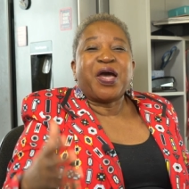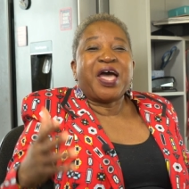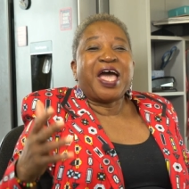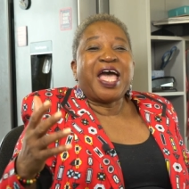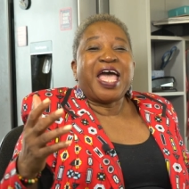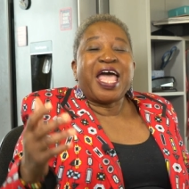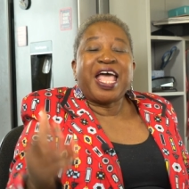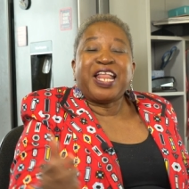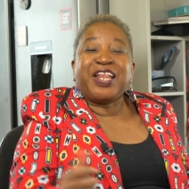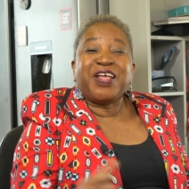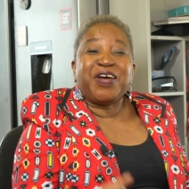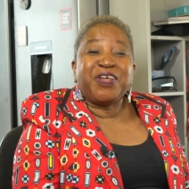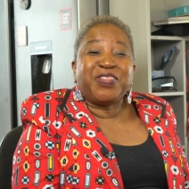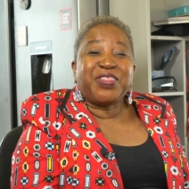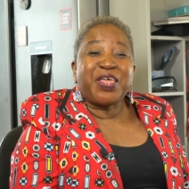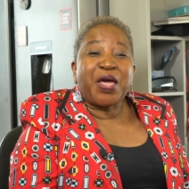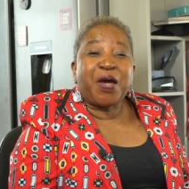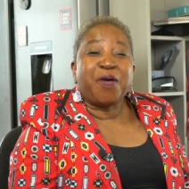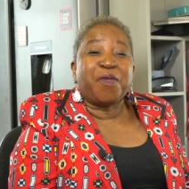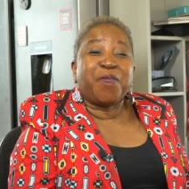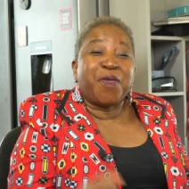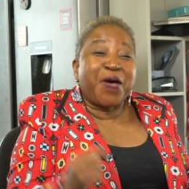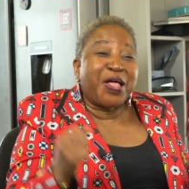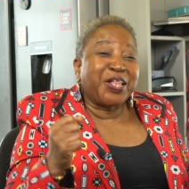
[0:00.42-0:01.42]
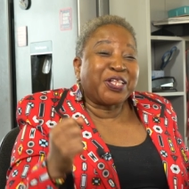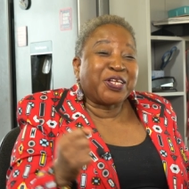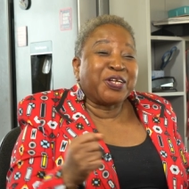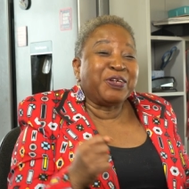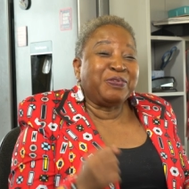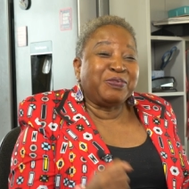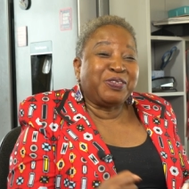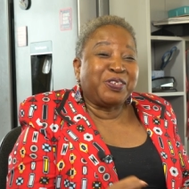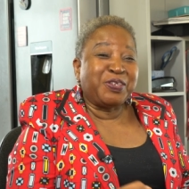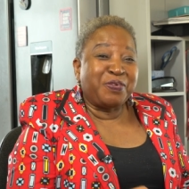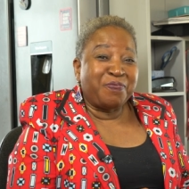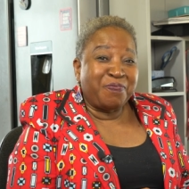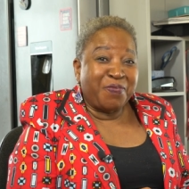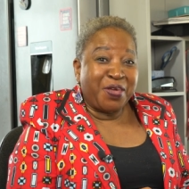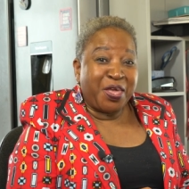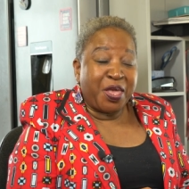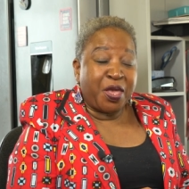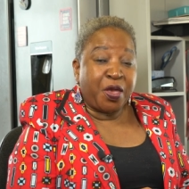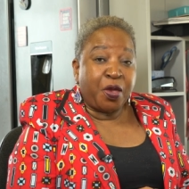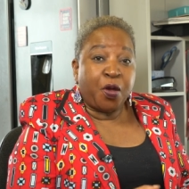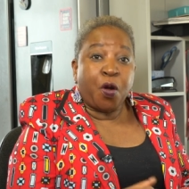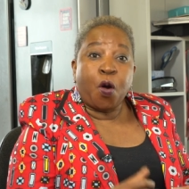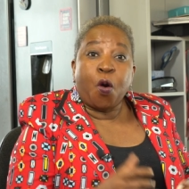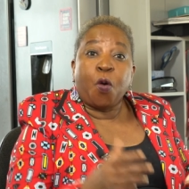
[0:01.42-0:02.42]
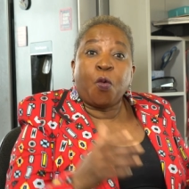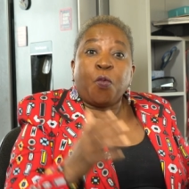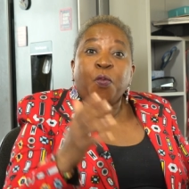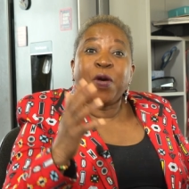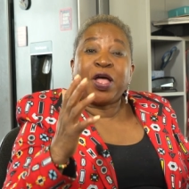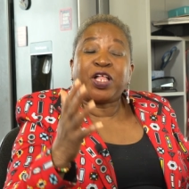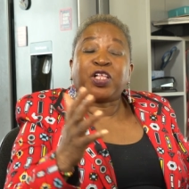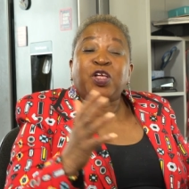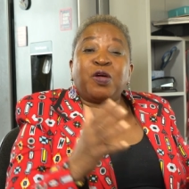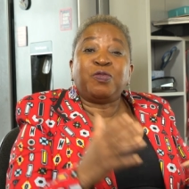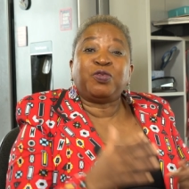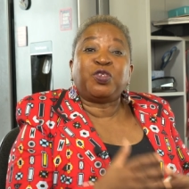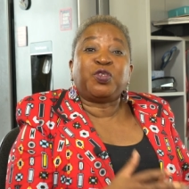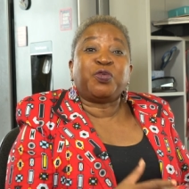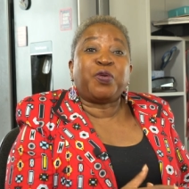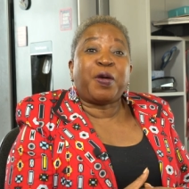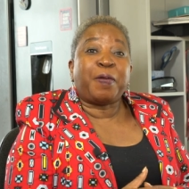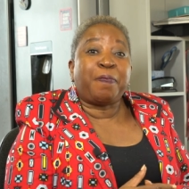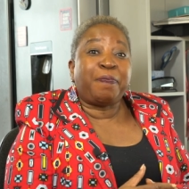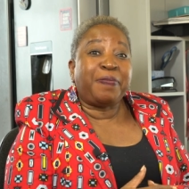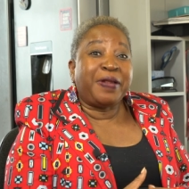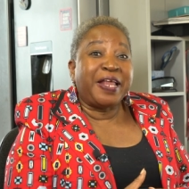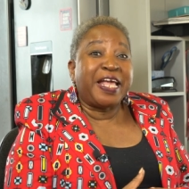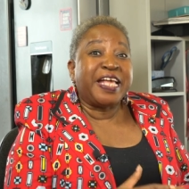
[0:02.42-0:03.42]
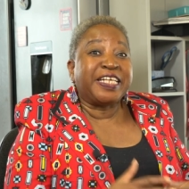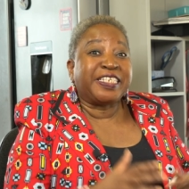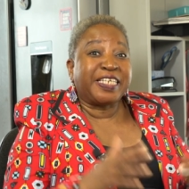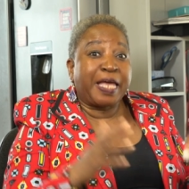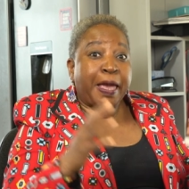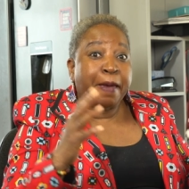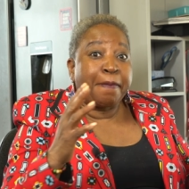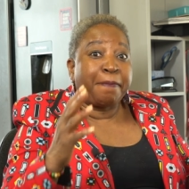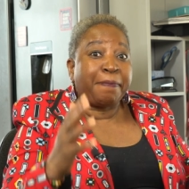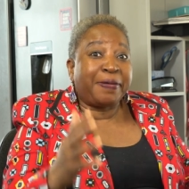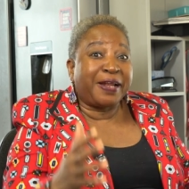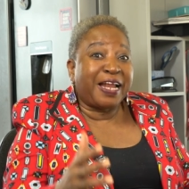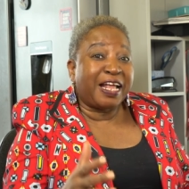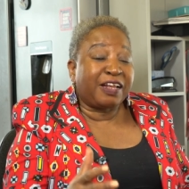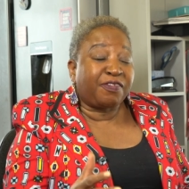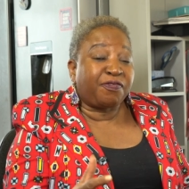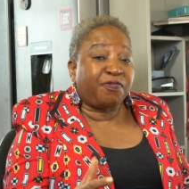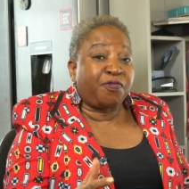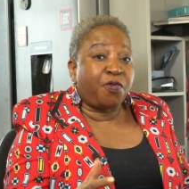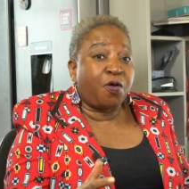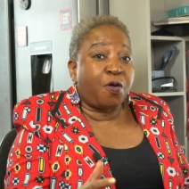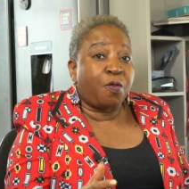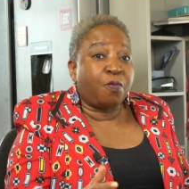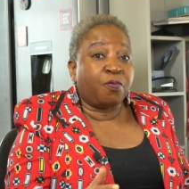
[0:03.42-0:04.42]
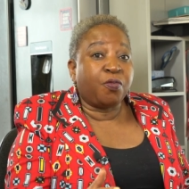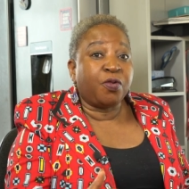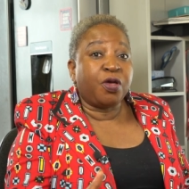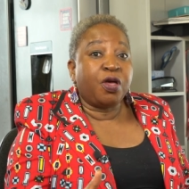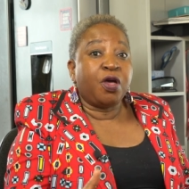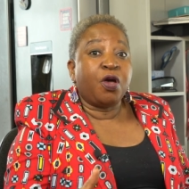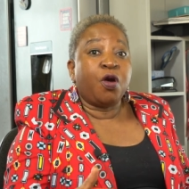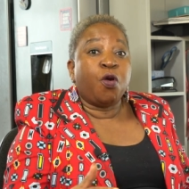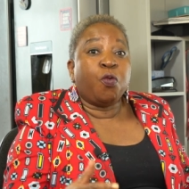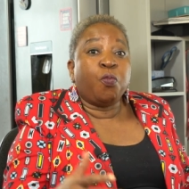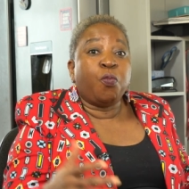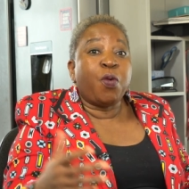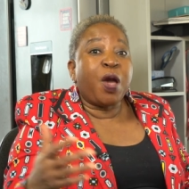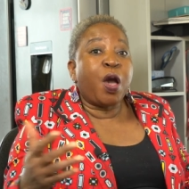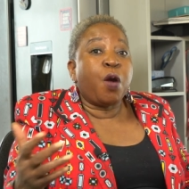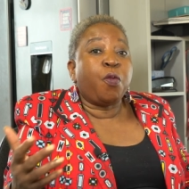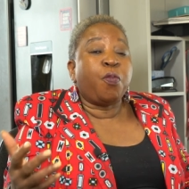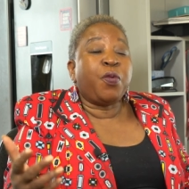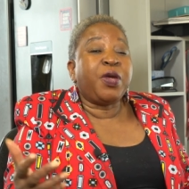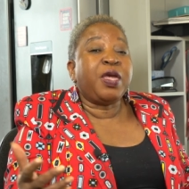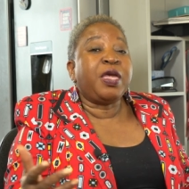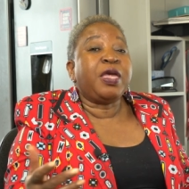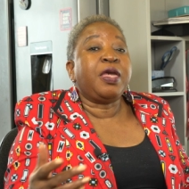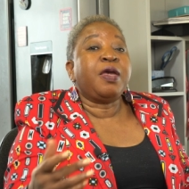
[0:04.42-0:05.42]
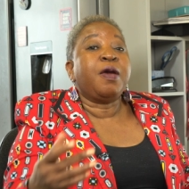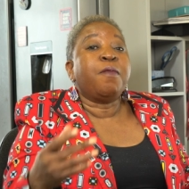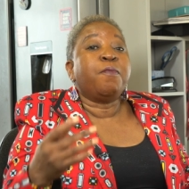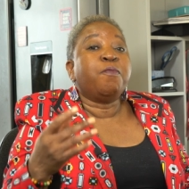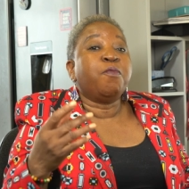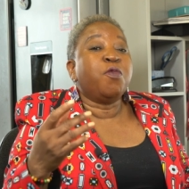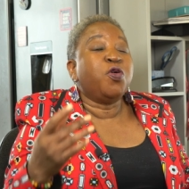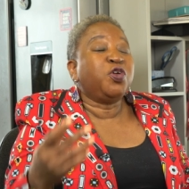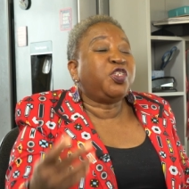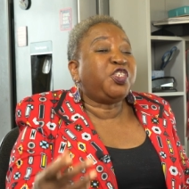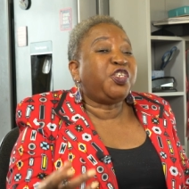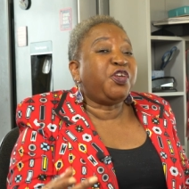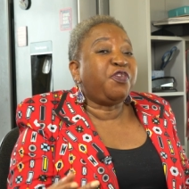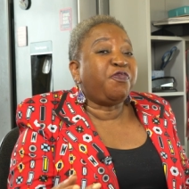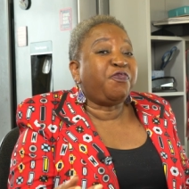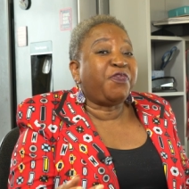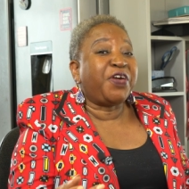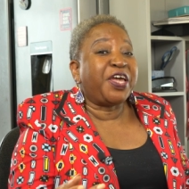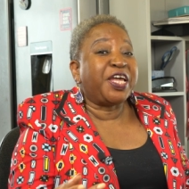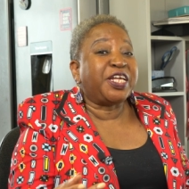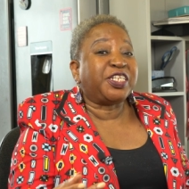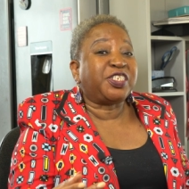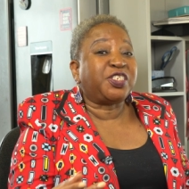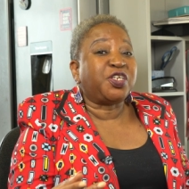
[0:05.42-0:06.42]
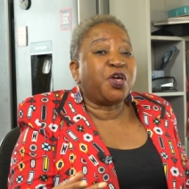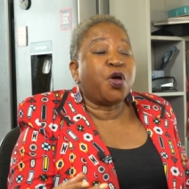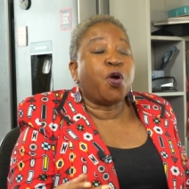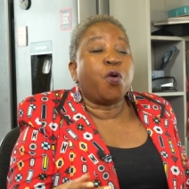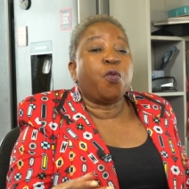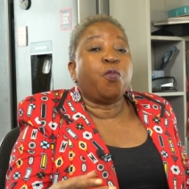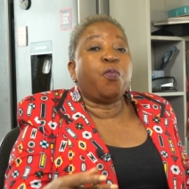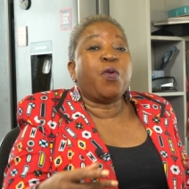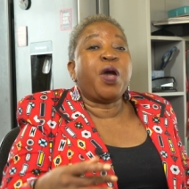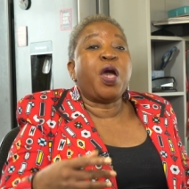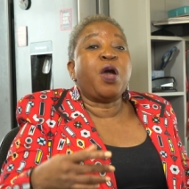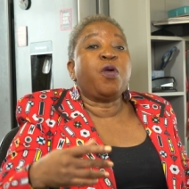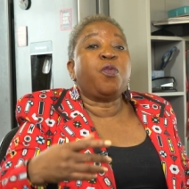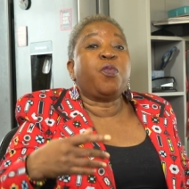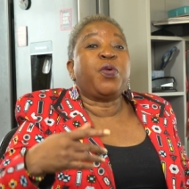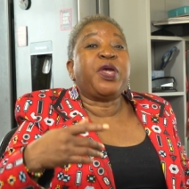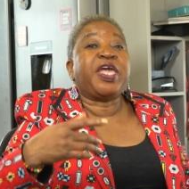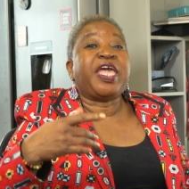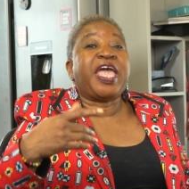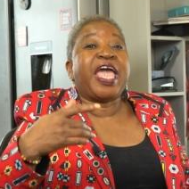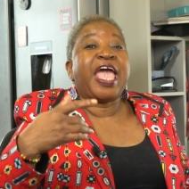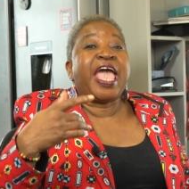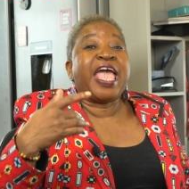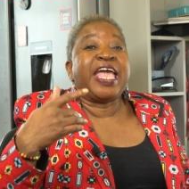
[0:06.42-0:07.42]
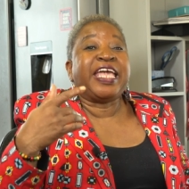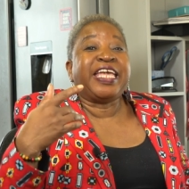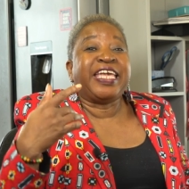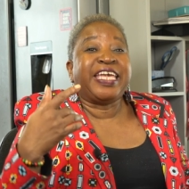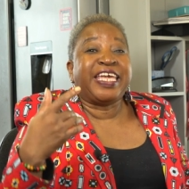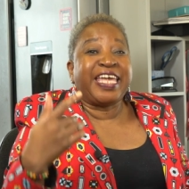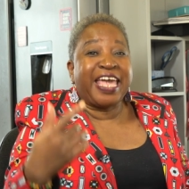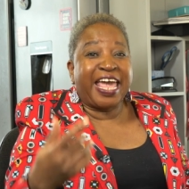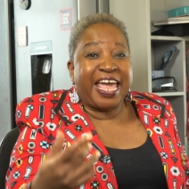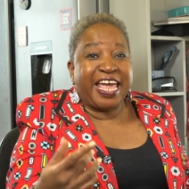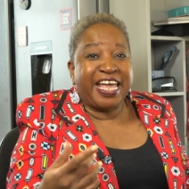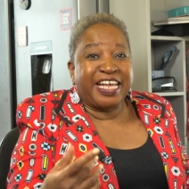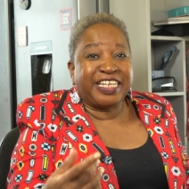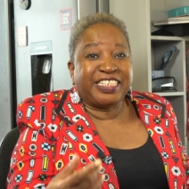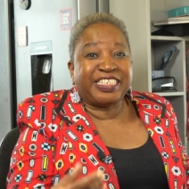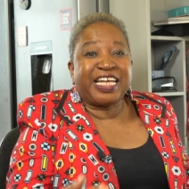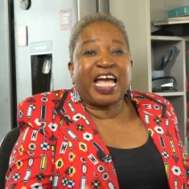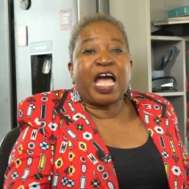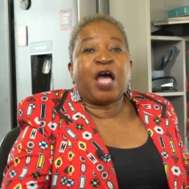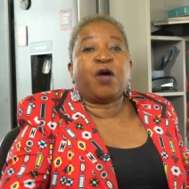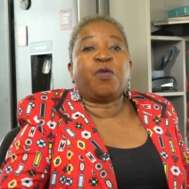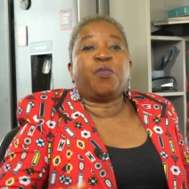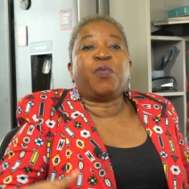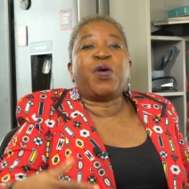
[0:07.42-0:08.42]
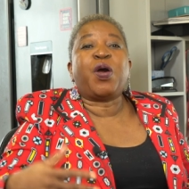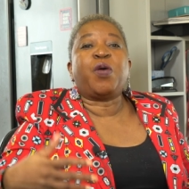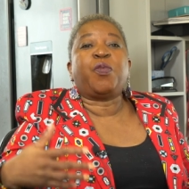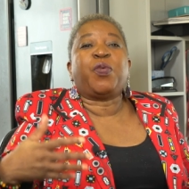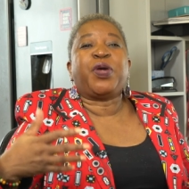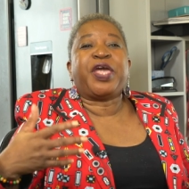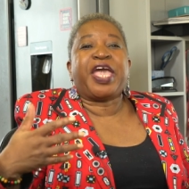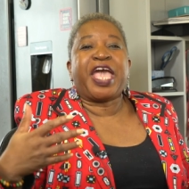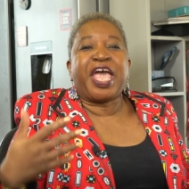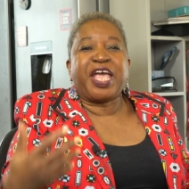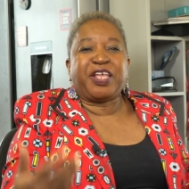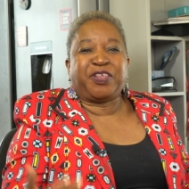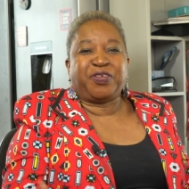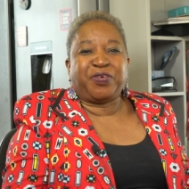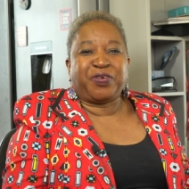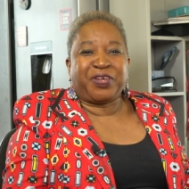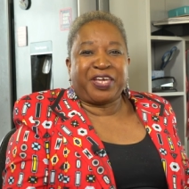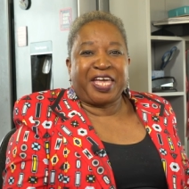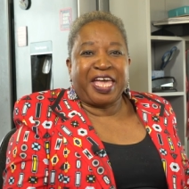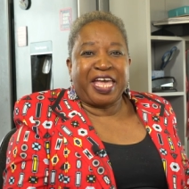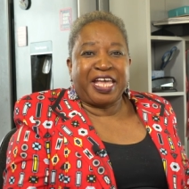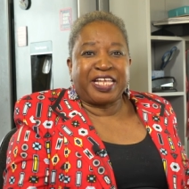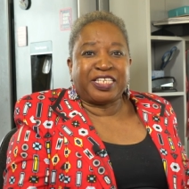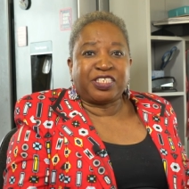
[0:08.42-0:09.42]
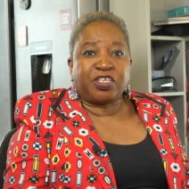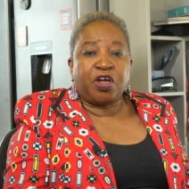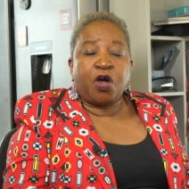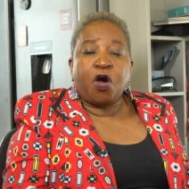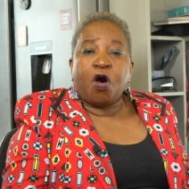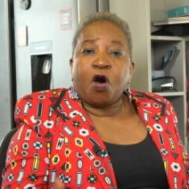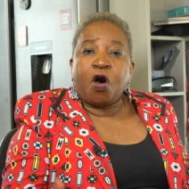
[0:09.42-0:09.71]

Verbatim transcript: Hello there. Welcome to MEE. Welcome to a place, a platform where we motivate, where we engage, and where we educate.